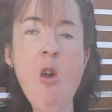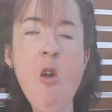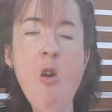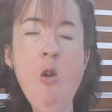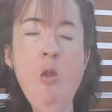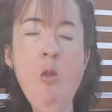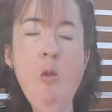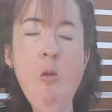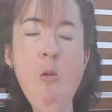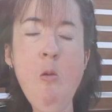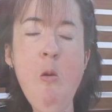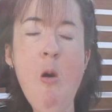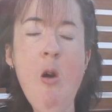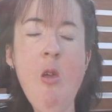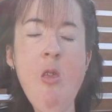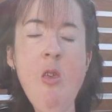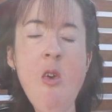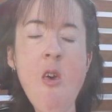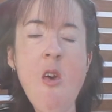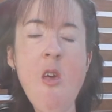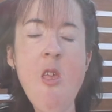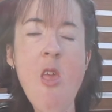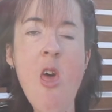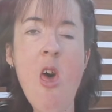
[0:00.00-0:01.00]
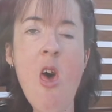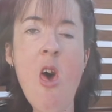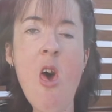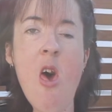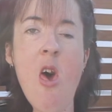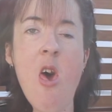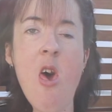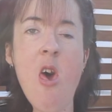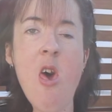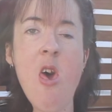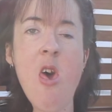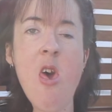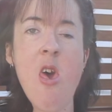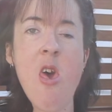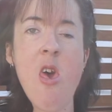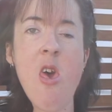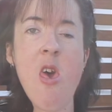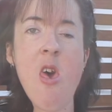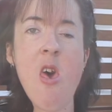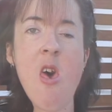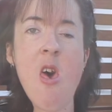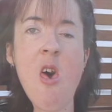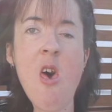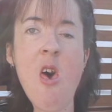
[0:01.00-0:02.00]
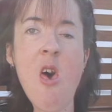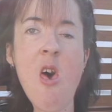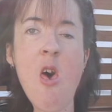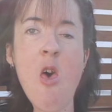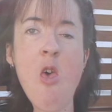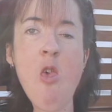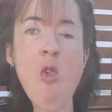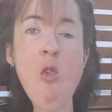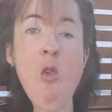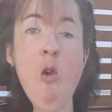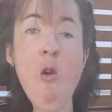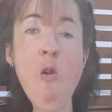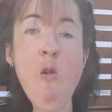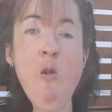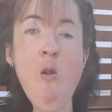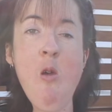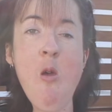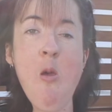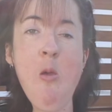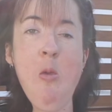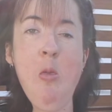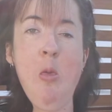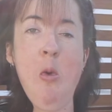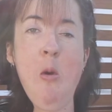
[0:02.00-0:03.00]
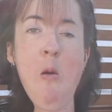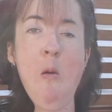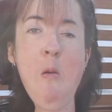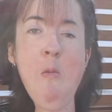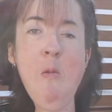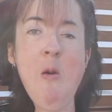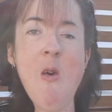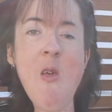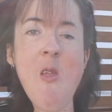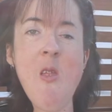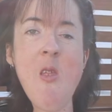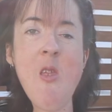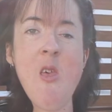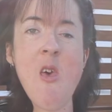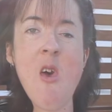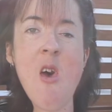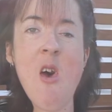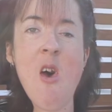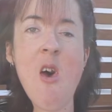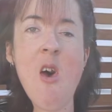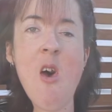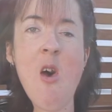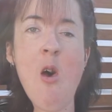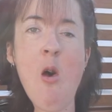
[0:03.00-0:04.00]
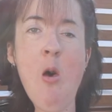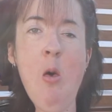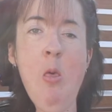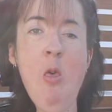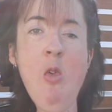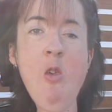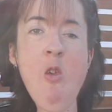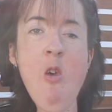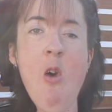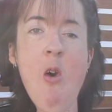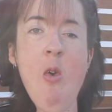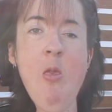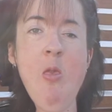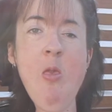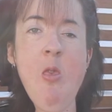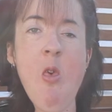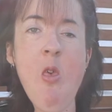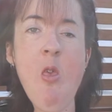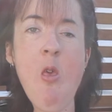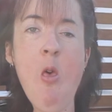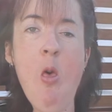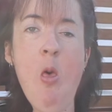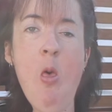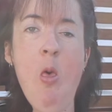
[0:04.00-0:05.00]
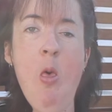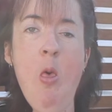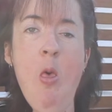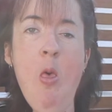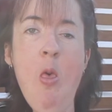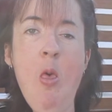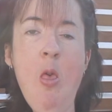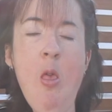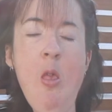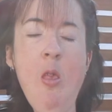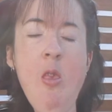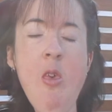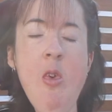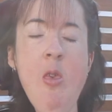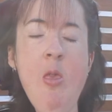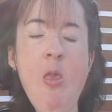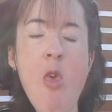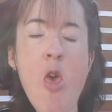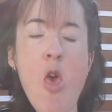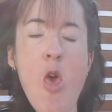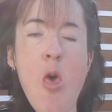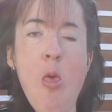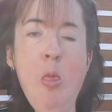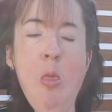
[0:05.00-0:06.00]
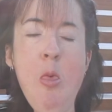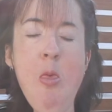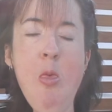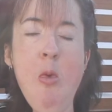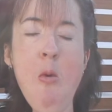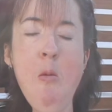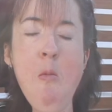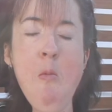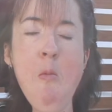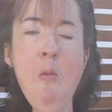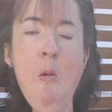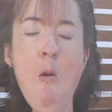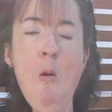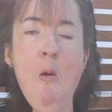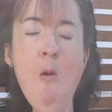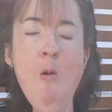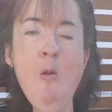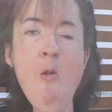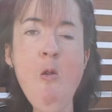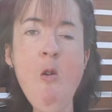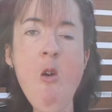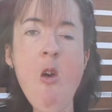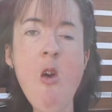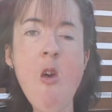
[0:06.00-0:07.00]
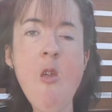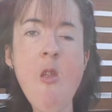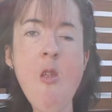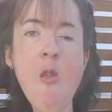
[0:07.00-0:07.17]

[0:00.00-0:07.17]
constructed a social experiment which I've called the Empathy Project.